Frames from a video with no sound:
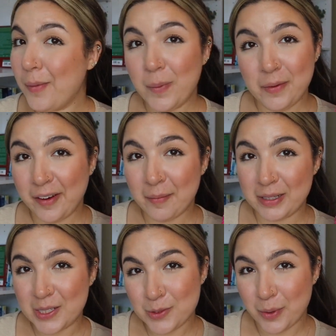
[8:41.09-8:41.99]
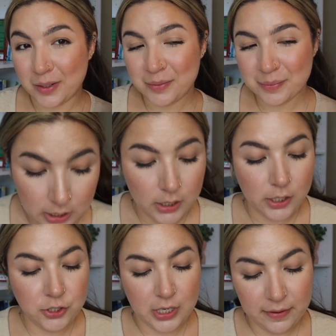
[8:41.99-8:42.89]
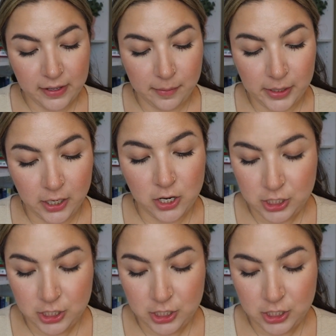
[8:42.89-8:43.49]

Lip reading: would recommend this one. You Shouldn't Have Come Here,